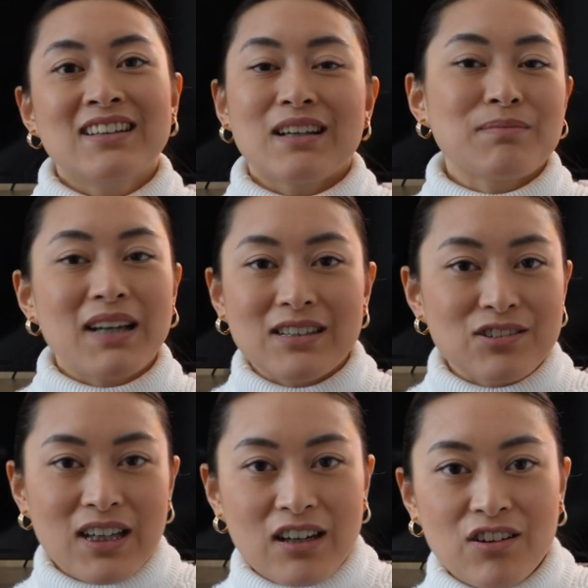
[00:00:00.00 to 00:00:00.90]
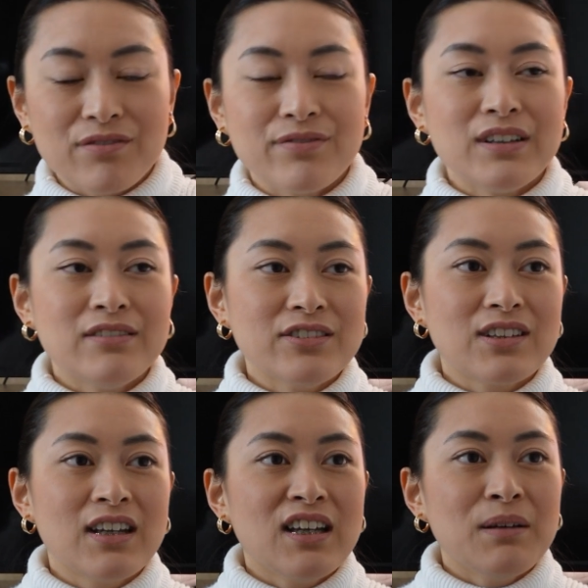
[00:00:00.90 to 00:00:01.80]
Sometimes you get
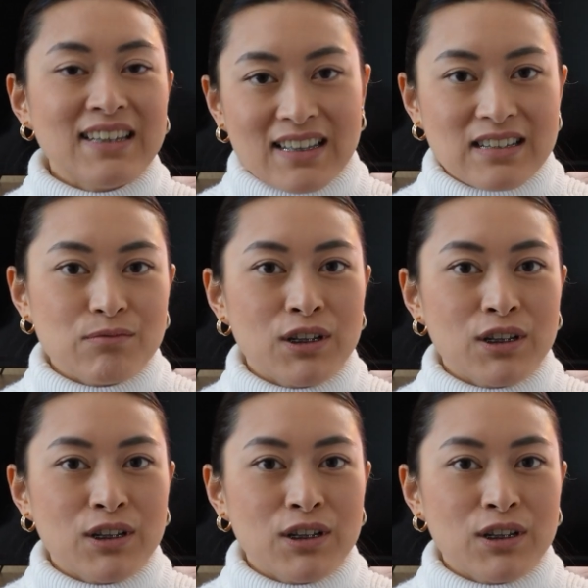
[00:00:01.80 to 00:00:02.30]
confused. Yes,